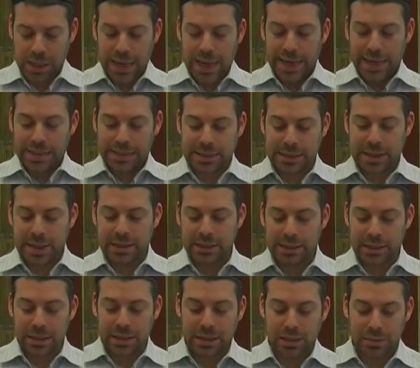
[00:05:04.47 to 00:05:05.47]
And it
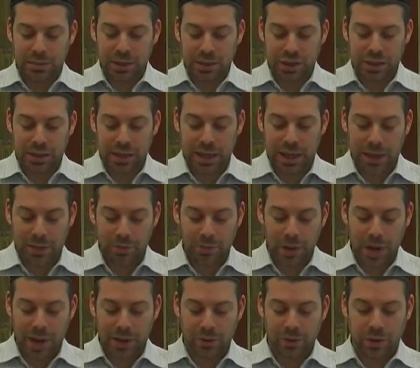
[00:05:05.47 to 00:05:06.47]
says in Mishlei,
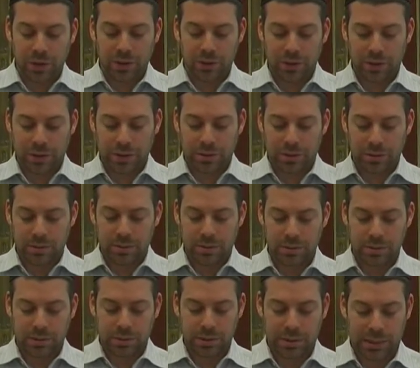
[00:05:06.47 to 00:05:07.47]
Proverbs,
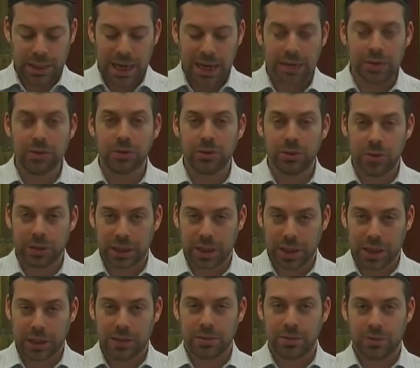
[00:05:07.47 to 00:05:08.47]
Dalid
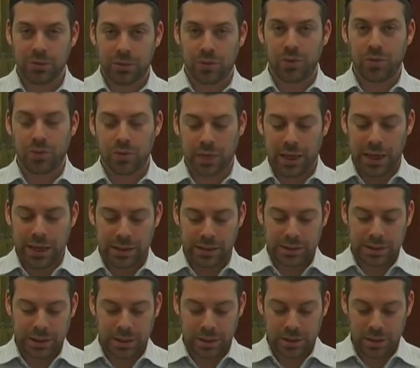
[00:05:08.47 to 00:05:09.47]
Yudchet
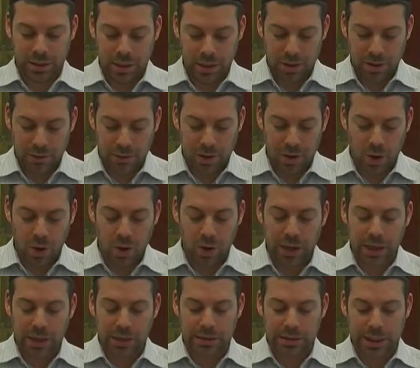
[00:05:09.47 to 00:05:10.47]
4:18,
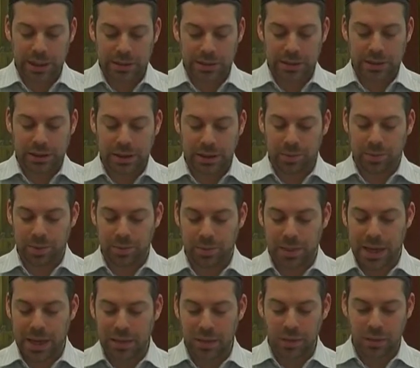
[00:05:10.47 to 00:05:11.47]
Ve'orach tzadikim, the
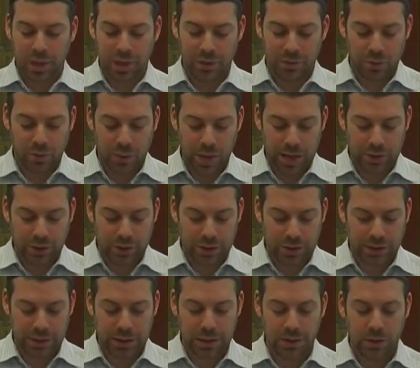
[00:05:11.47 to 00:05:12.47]
pathway of the
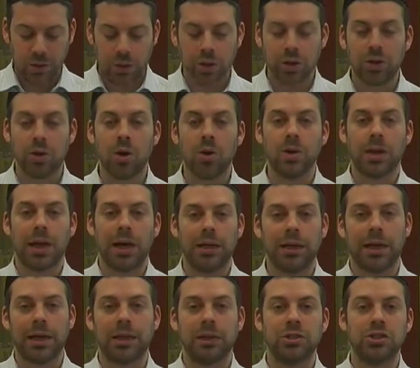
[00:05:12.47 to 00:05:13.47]
righteous, ke'or noga,
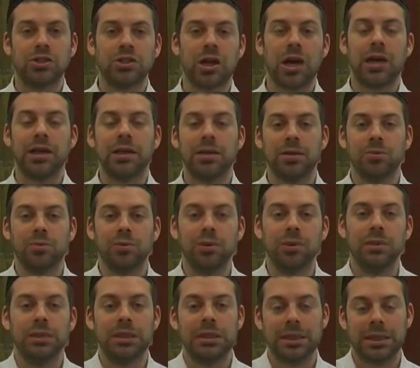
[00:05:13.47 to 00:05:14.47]
like a shining,
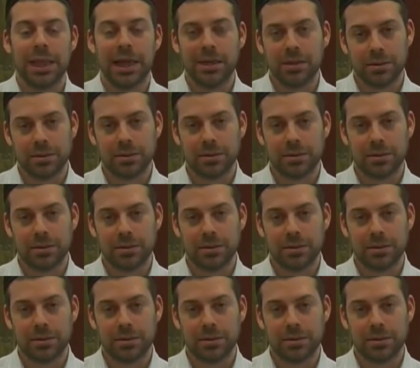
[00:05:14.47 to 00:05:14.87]
brilliant light.